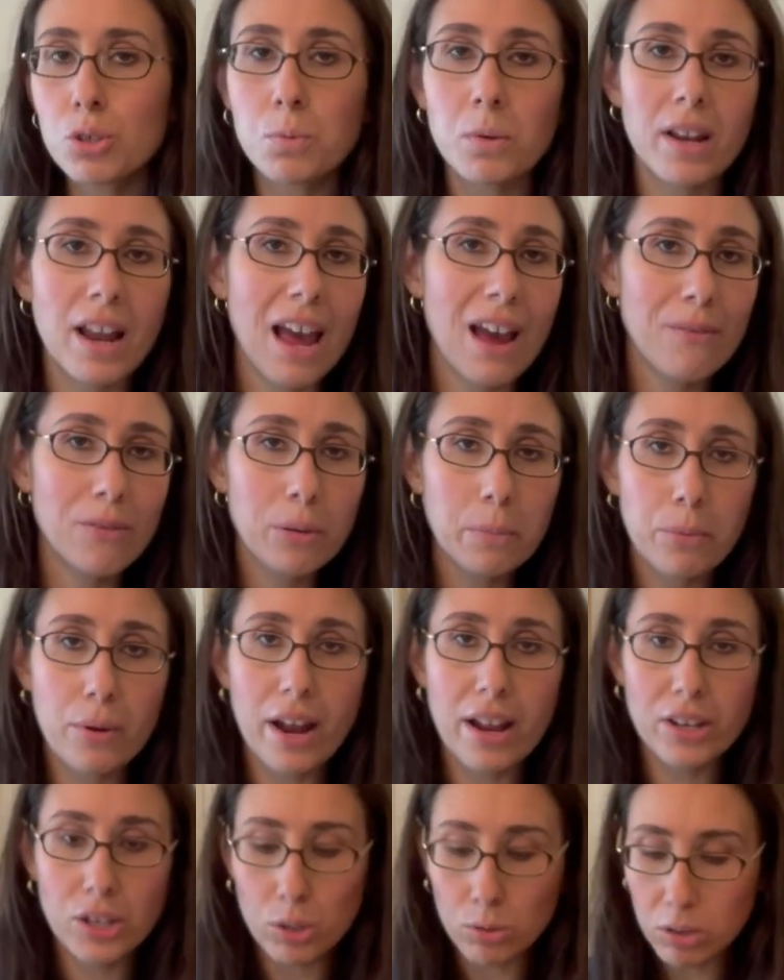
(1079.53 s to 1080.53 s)
whatever
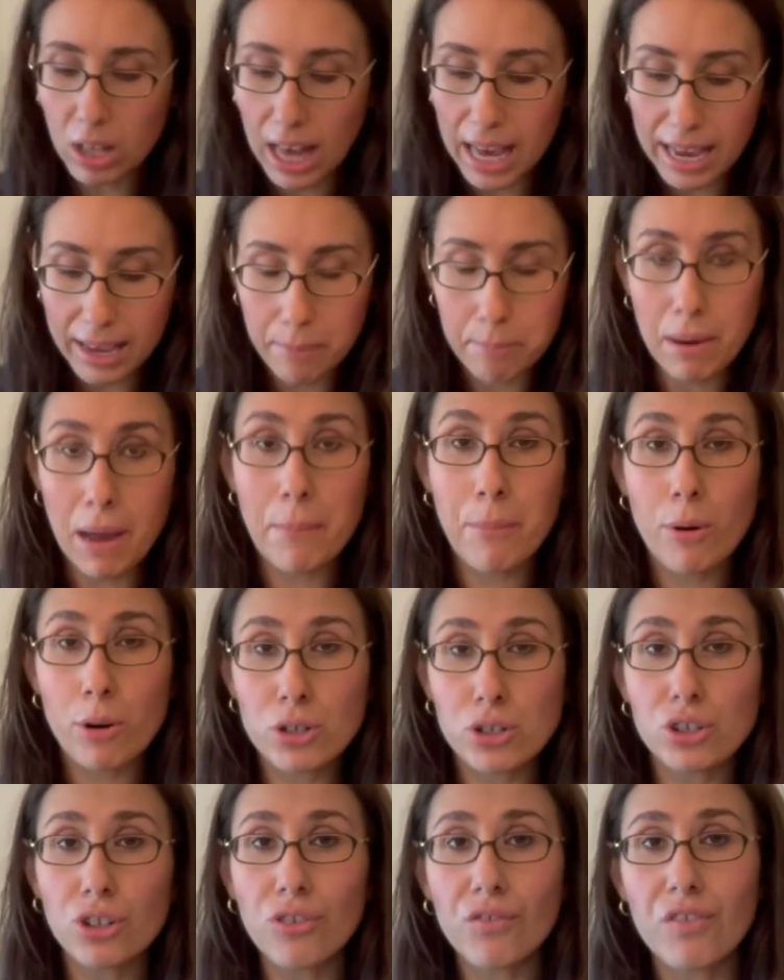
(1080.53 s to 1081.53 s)
bread you like. My
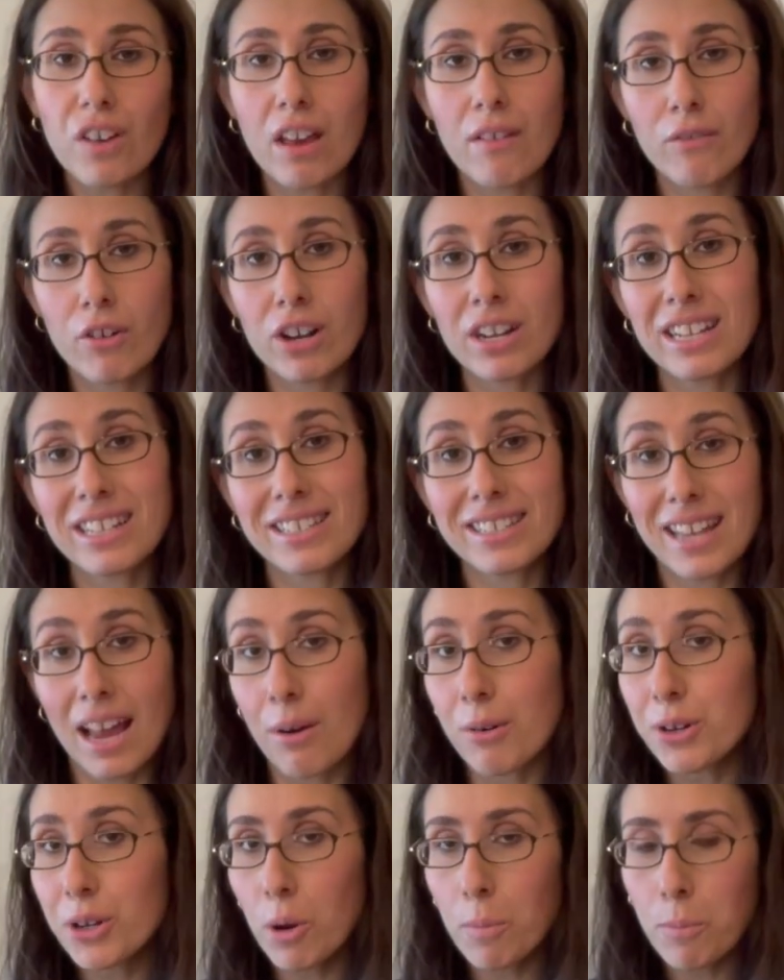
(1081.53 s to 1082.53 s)
personal favorite is sourdough